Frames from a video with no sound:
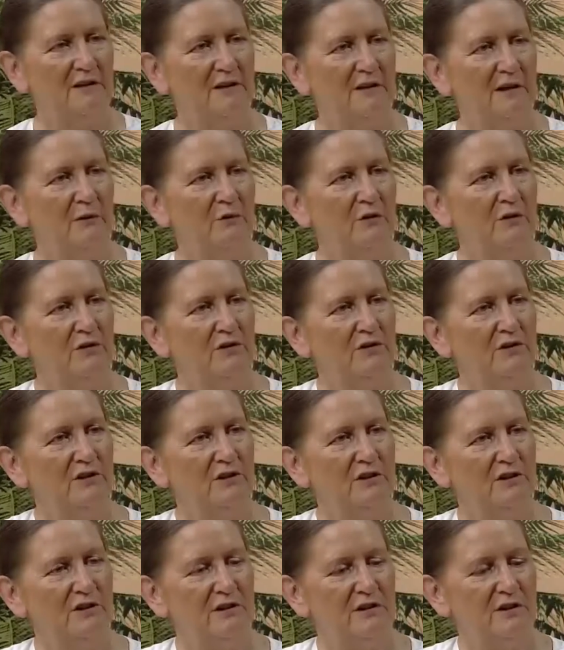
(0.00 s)
They
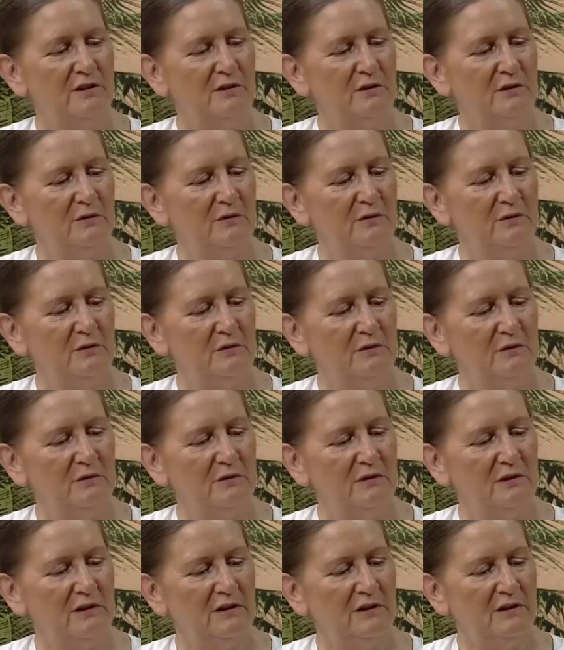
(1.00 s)
want
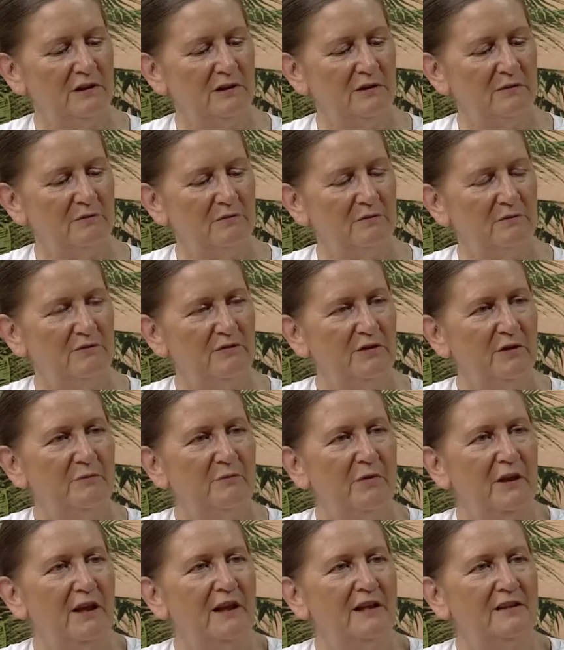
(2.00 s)
to
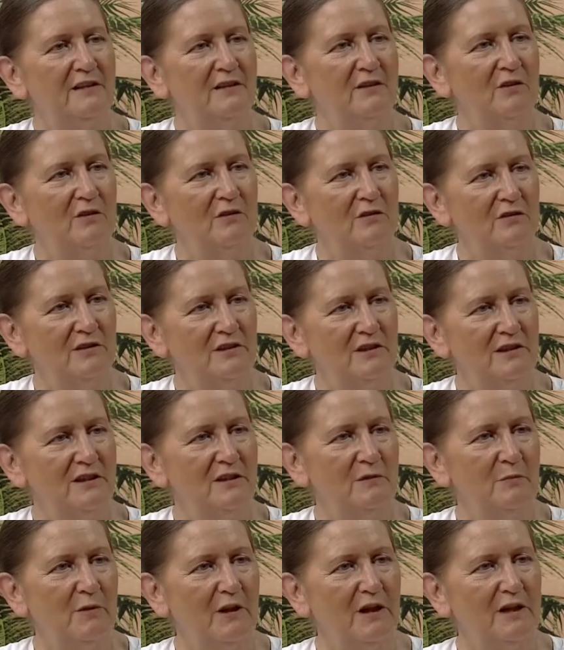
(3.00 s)
replace God,
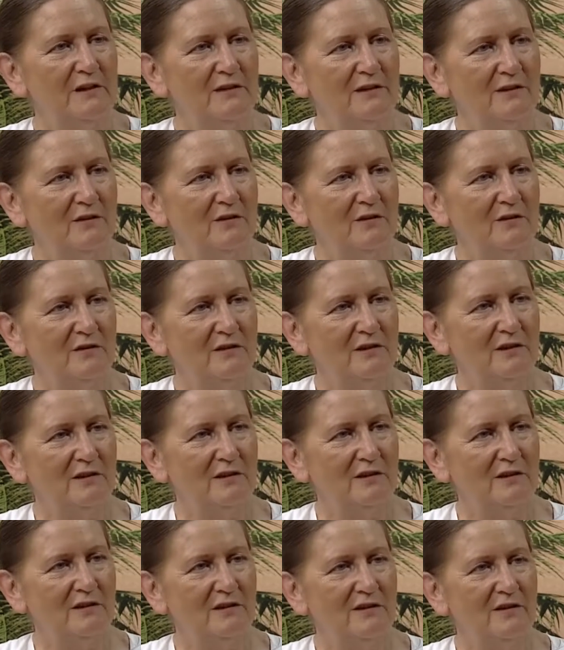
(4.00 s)
displace God.
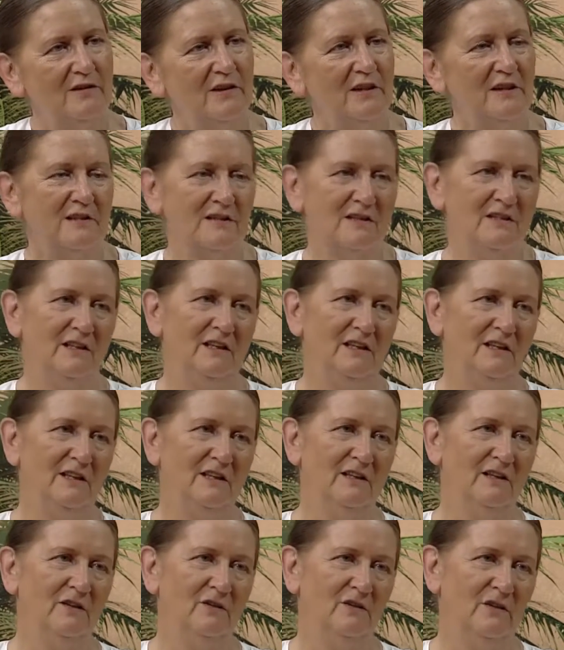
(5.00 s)
So that's the
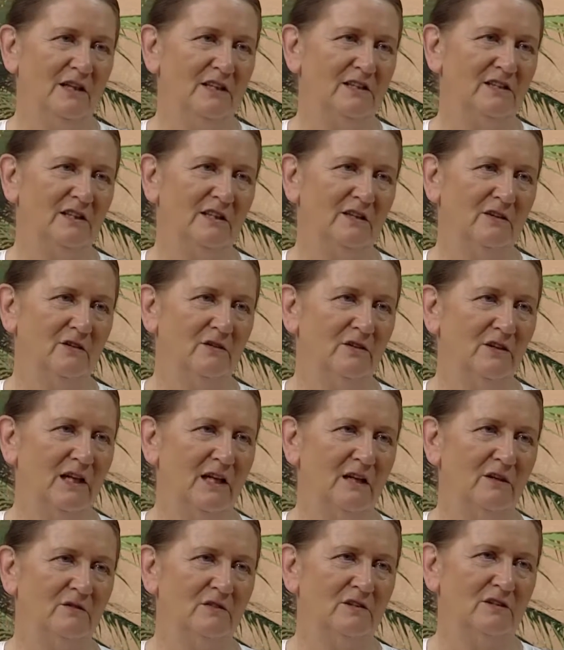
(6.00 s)
ego, edging God
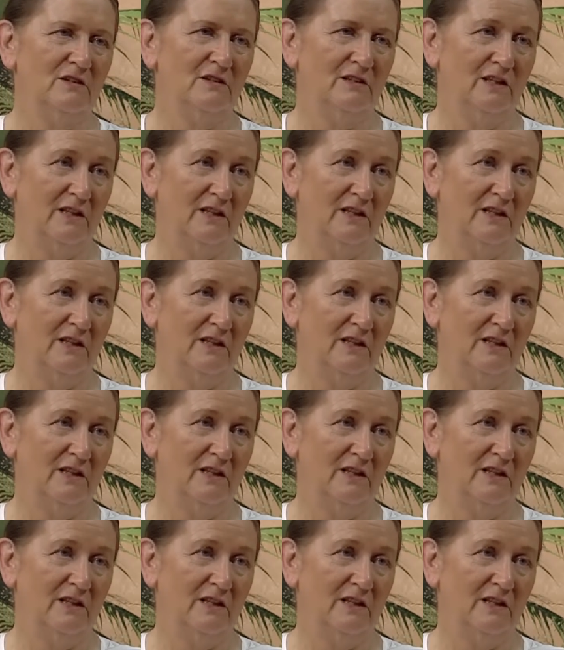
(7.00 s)
out